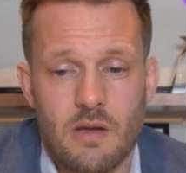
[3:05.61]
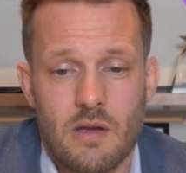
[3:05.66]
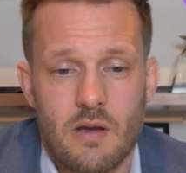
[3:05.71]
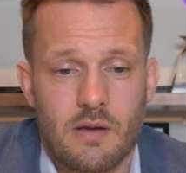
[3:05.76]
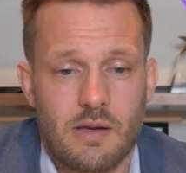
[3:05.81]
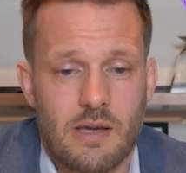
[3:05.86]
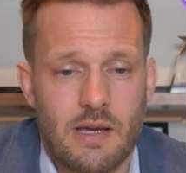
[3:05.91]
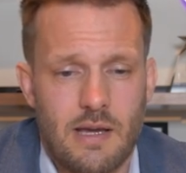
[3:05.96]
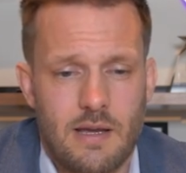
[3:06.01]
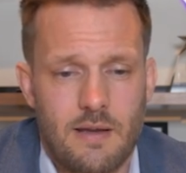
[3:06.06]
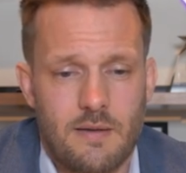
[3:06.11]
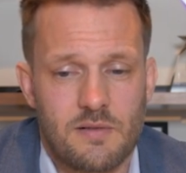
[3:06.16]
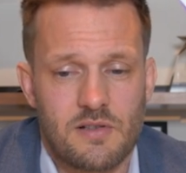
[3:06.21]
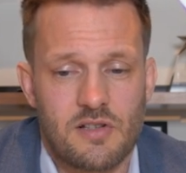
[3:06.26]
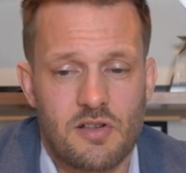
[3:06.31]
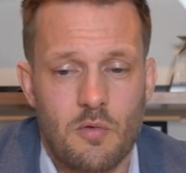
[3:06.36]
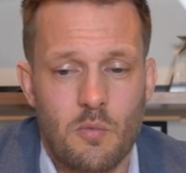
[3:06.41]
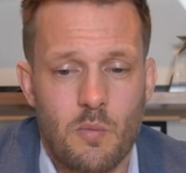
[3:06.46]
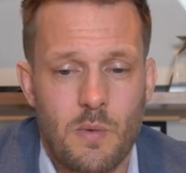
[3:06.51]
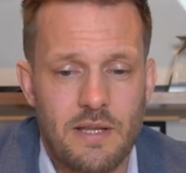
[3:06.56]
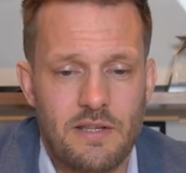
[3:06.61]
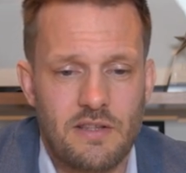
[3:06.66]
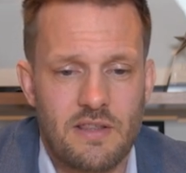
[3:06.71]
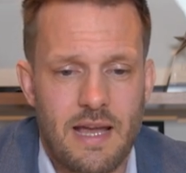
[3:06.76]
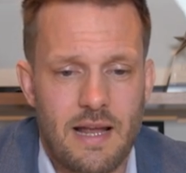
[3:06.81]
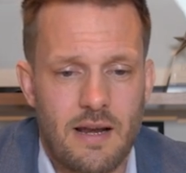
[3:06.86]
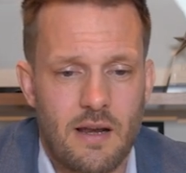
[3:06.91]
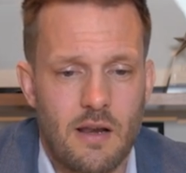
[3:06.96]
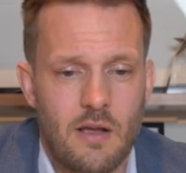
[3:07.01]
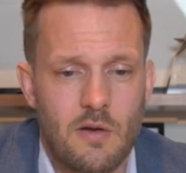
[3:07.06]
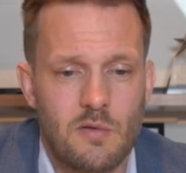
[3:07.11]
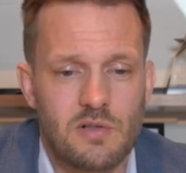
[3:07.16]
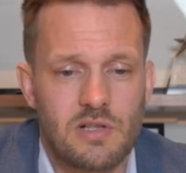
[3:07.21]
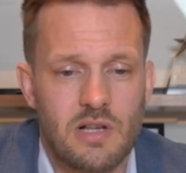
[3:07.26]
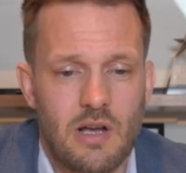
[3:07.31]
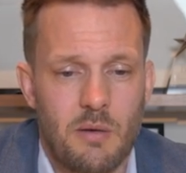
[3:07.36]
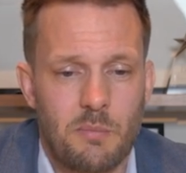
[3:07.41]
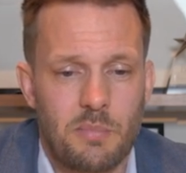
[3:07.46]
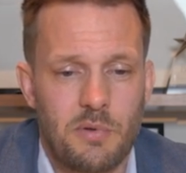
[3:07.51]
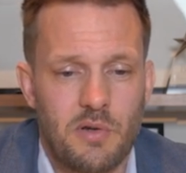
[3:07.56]
Okay, so when that loads
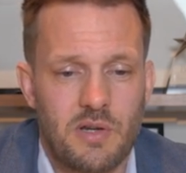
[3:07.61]
up,